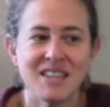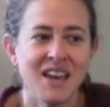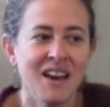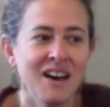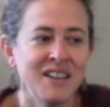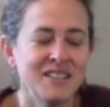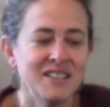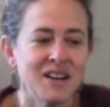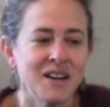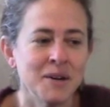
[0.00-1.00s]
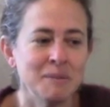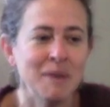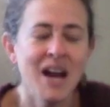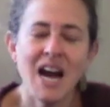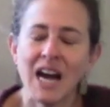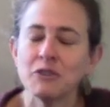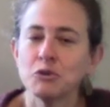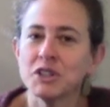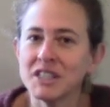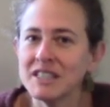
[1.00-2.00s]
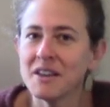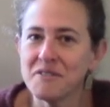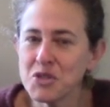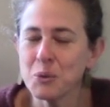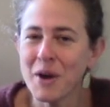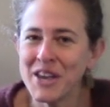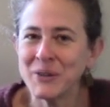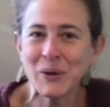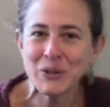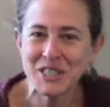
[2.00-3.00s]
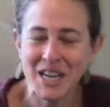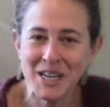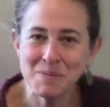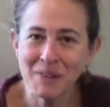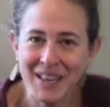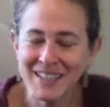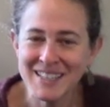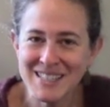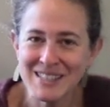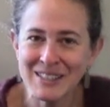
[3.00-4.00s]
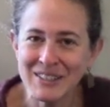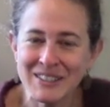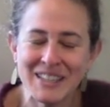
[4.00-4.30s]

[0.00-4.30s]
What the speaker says: and I really love the way crocheted blankets look,